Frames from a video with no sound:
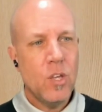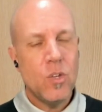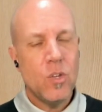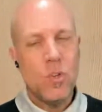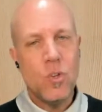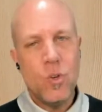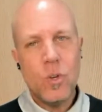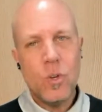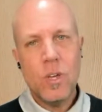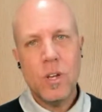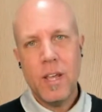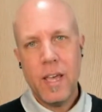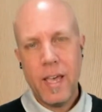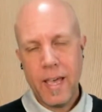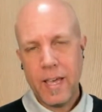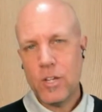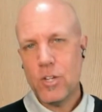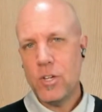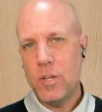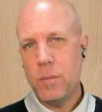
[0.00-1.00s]
you can
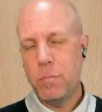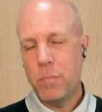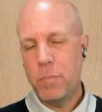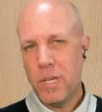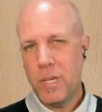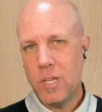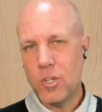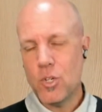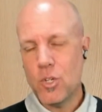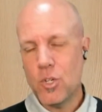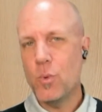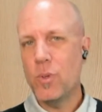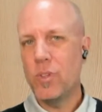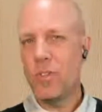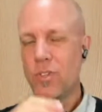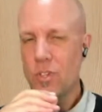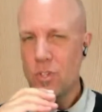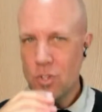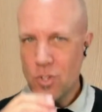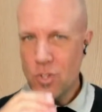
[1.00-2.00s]
actually pitch
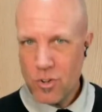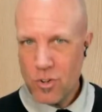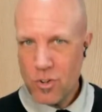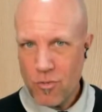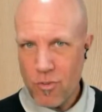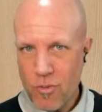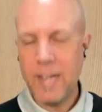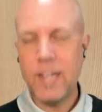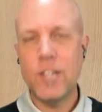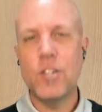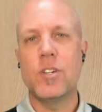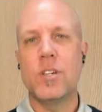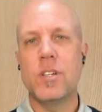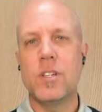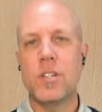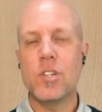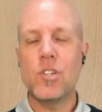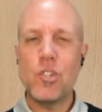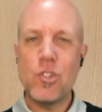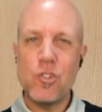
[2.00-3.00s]
with
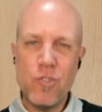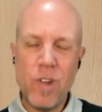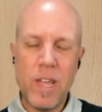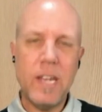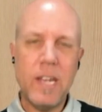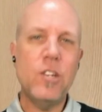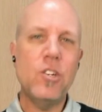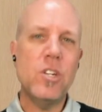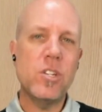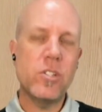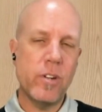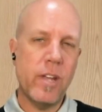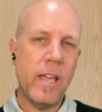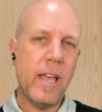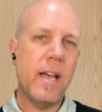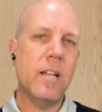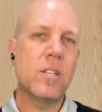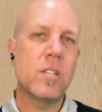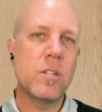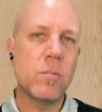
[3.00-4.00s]
strategies on
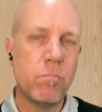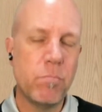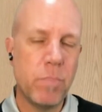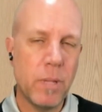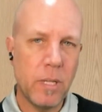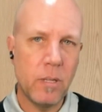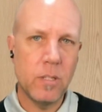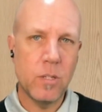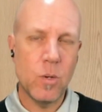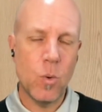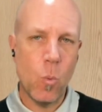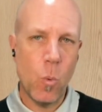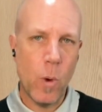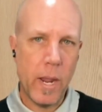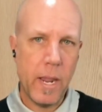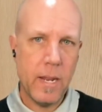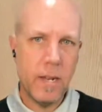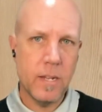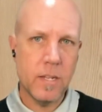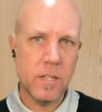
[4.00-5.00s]
how to build
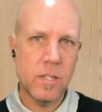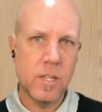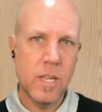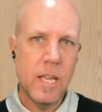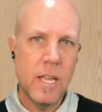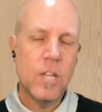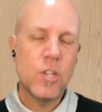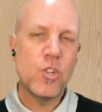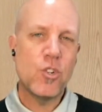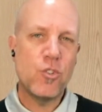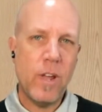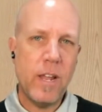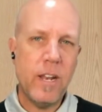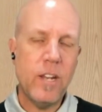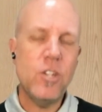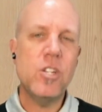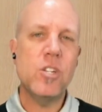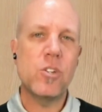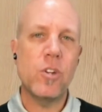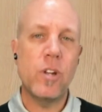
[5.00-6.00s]
awareness,
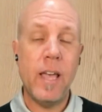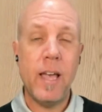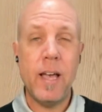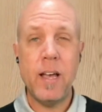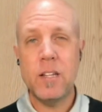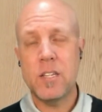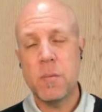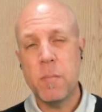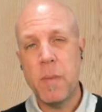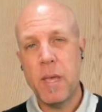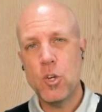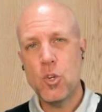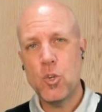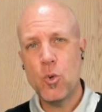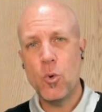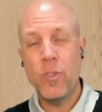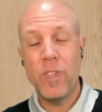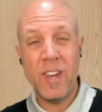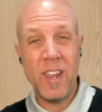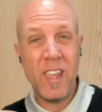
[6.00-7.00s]
strategies on how to make
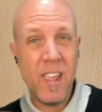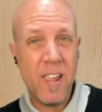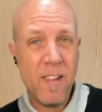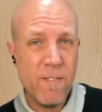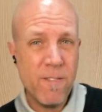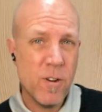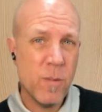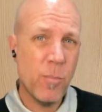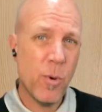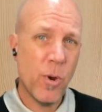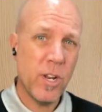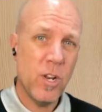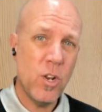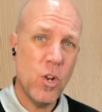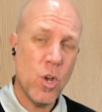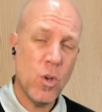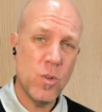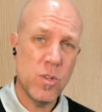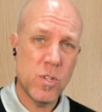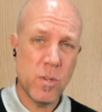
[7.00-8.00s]
sure that everybody
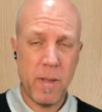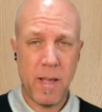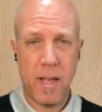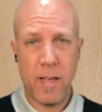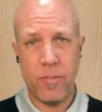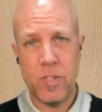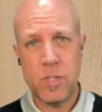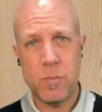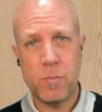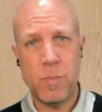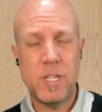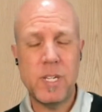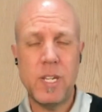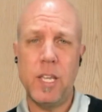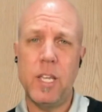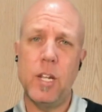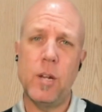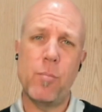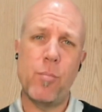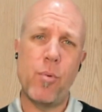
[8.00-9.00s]
knows about this
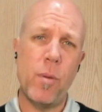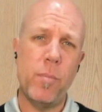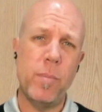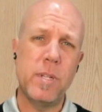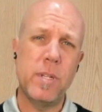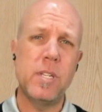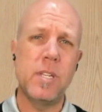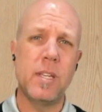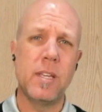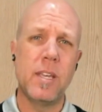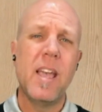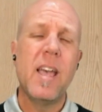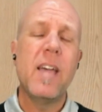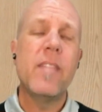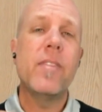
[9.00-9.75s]
particular property.